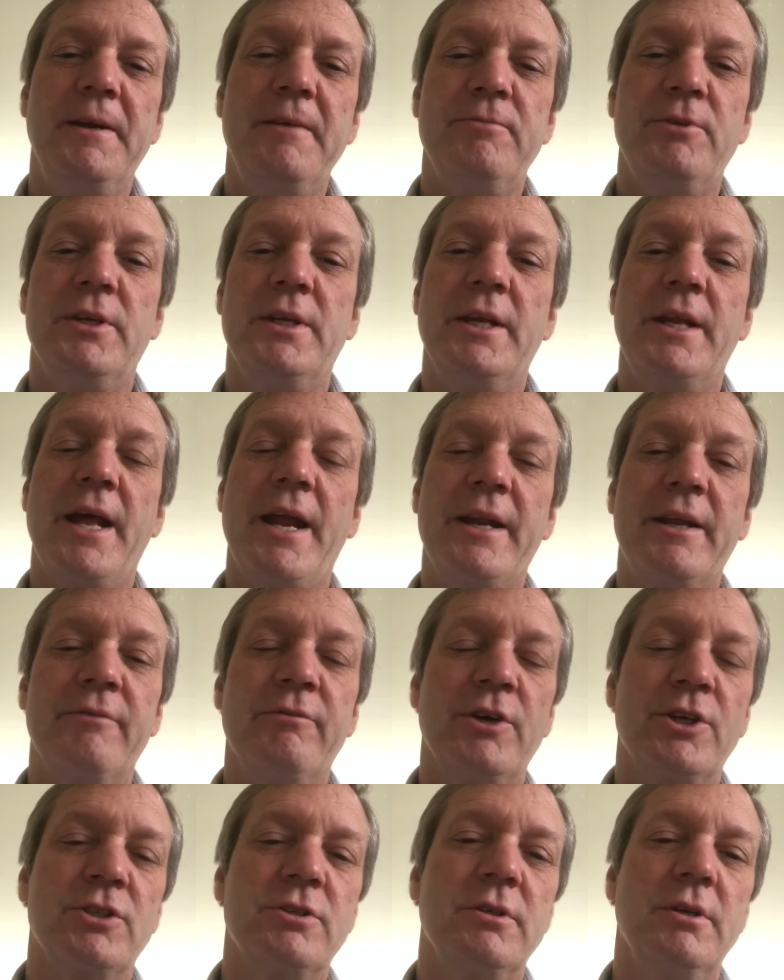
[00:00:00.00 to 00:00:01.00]
If you need any of
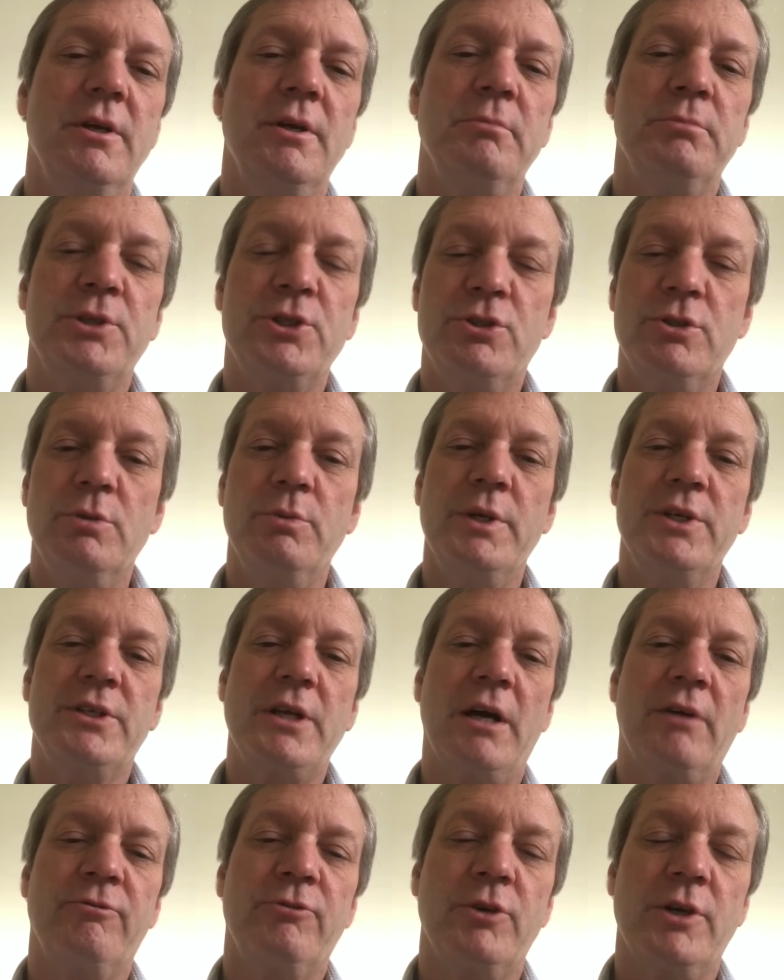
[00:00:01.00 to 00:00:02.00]
us, please do reach
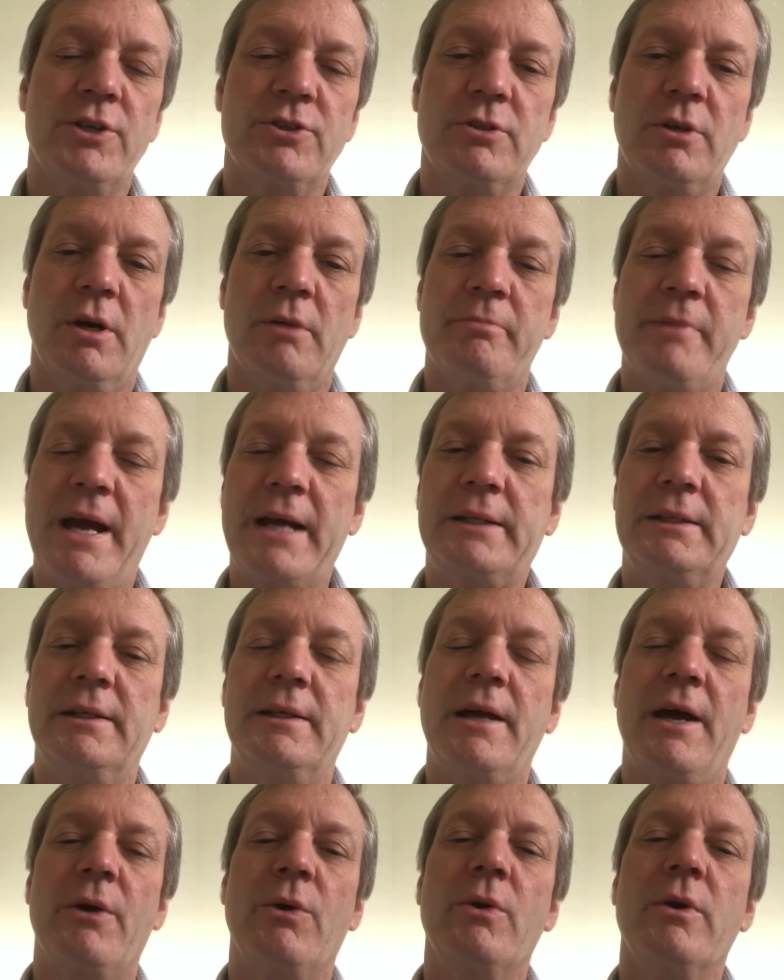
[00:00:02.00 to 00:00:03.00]
out for us on
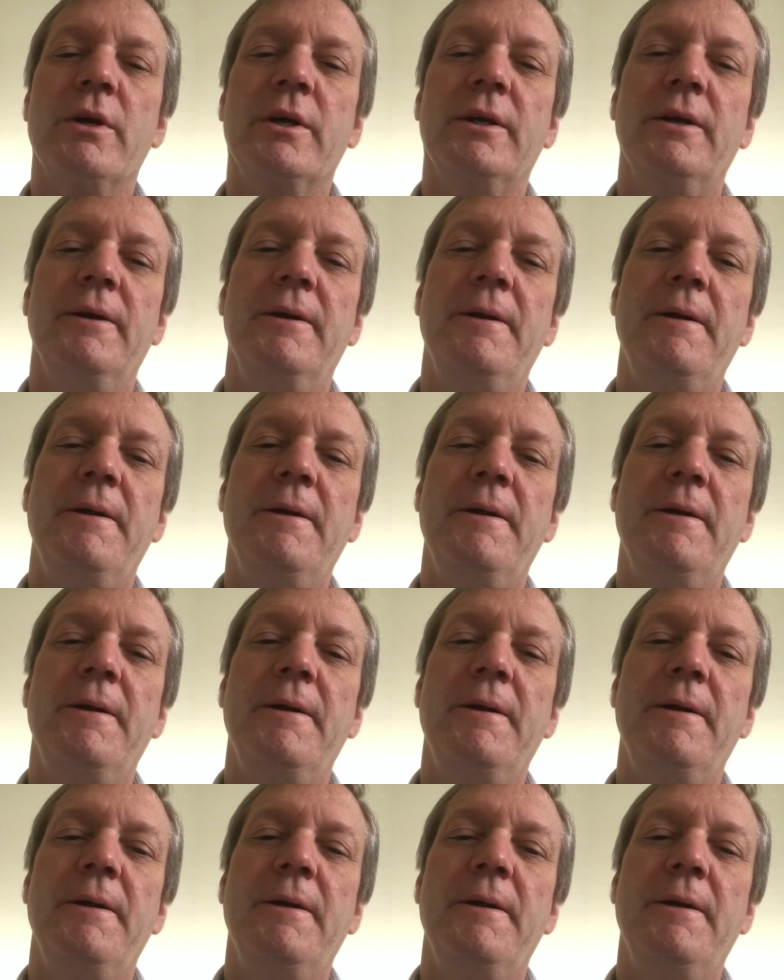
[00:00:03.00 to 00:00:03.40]
macny.org